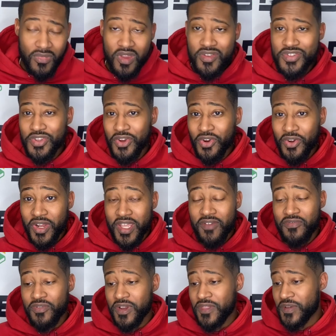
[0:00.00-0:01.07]
So you're going to get
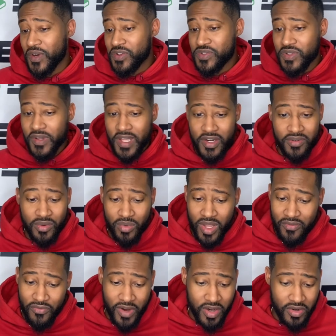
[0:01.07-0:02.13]
free throws Tulane Green Wave,
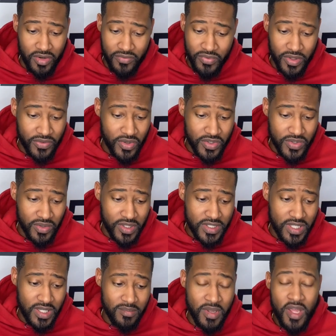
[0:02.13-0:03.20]
a very good free throw shooting
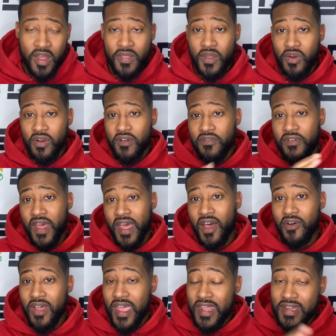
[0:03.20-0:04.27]
team. They're going to foul
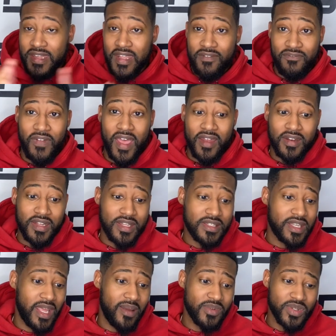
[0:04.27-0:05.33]
and get fouled in this
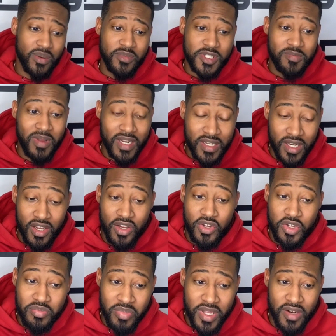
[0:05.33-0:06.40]
game, so I'm expecting a
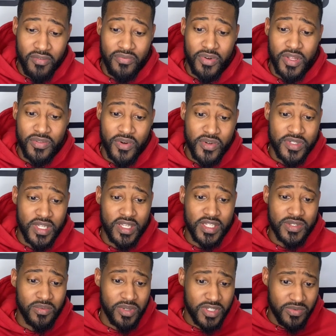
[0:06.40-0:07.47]
good bit of free throws in this
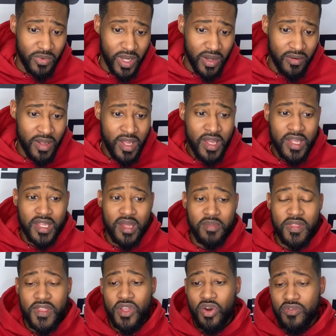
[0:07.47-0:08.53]
one as well. Give me
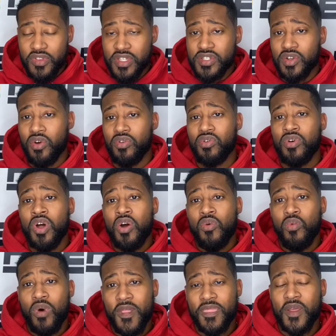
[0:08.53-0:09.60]
the over the total.
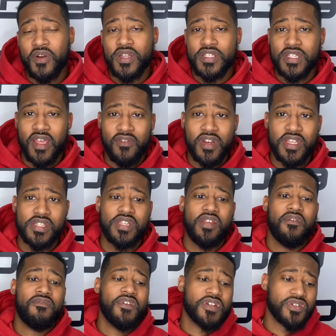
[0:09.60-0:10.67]
137 is the
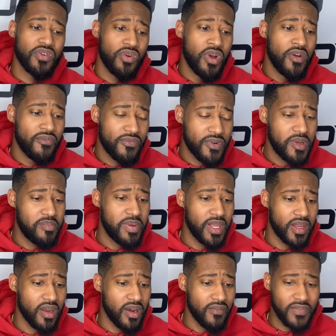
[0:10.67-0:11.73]
official free
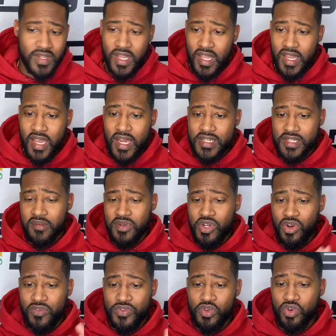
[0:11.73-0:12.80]
pick of the day, guys. Let me know
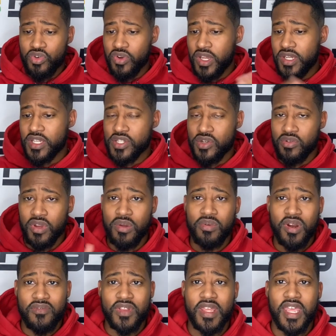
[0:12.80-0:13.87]
if you agree, disagree,
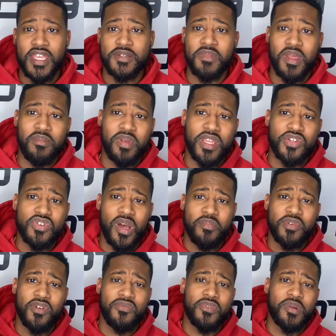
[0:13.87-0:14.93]
whatever the case may be. Drop
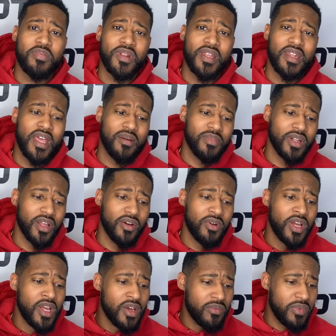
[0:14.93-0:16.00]
your free play down below.
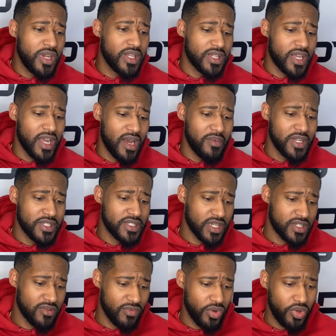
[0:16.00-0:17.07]
We can get the comment
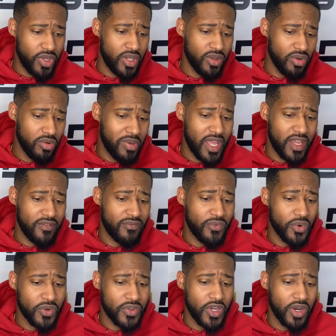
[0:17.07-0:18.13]
section rolling, get a little back and
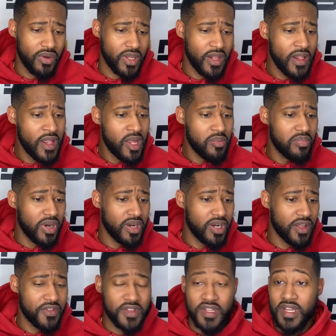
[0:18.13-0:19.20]
forth going. But
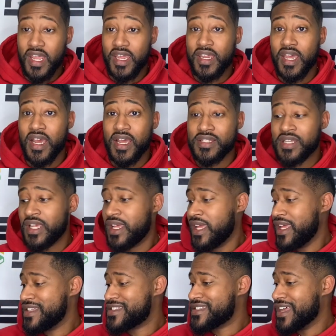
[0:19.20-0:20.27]
other than that, guys,
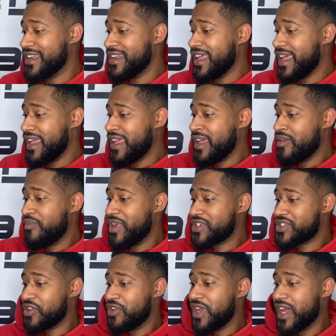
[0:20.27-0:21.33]
it's Sunday. Make
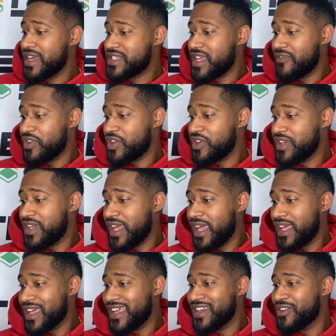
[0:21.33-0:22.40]
sure you guys have a good
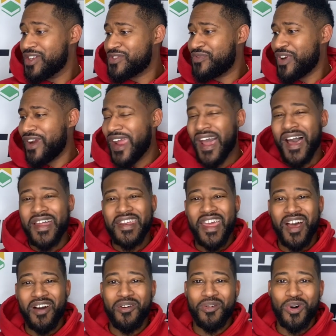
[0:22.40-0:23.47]
day. I know it's very odd
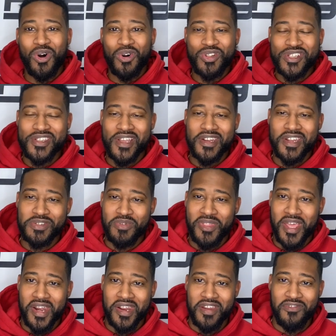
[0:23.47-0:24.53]
now on Sundays
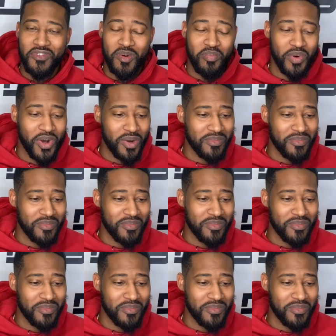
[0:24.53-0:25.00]
without any football.